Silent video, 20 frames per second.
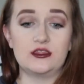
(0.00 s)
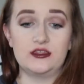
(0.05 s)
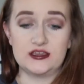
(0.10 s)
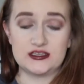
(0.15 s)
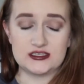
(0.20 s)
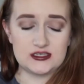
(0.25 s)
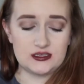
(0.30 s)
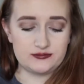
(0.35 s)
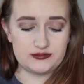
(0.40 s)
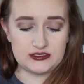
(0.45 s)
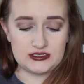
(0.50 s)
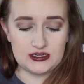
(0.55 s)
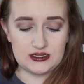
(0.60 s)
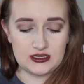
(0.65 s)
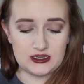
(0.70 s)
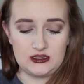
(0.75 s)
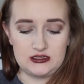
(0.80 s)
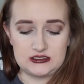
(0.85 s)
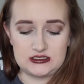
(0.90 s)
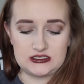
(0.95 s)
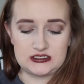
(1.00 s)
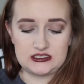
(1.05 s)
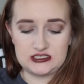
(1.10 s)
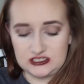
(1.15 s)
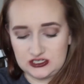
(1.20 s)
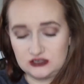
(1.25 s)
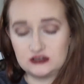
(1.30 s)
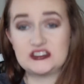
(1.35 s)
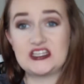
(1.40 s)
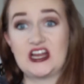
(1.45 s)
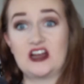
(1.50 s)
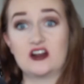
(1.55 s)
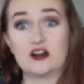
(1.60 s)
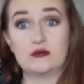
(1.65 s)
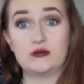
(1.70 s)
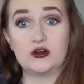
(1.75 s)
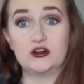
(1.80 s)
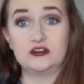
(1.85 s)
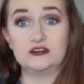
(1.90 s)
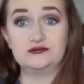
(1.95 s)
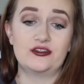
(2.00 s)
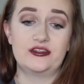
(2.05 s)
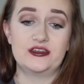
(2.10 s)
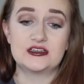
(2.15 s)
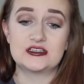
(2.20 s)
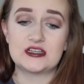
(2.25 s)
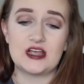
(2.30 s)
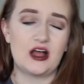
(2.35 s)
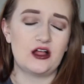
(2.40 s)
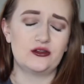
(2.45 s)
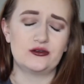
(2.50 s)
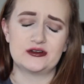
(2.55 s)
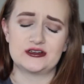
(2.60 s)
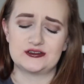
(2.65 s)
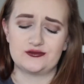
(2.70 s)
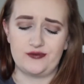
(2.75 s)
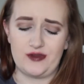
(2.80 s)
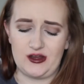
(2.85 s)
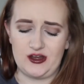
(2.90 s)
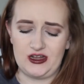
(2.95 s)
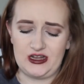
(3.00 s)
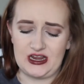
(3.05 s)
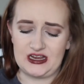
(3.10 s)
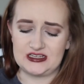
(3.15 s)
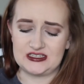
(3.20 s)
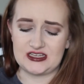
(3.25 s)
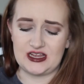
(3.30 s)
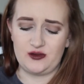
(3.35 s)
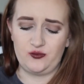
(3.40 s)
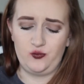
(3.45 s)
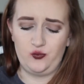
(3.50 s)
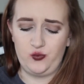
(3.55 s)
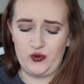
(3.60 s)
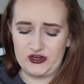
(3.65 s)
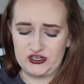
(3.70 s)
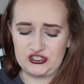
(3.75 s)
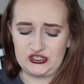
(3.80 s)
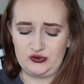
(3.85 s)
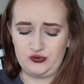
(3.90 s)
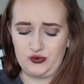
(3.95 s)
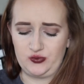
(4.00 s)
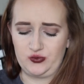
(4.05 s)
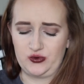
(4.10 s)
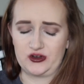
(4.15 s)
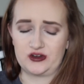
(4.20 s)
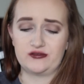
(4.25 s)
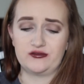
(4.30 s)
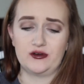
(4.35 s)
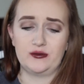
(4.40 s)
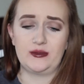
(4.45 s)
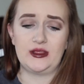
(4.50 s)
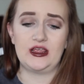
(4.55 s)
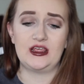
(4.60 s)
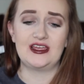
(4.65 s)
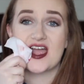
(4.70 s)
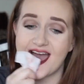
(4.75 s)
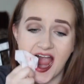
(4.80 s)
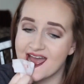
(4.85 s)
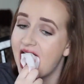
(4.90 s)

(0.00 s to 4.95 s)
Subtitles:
This lipstick is still terrible. This color is very nice. I wish it would work for me.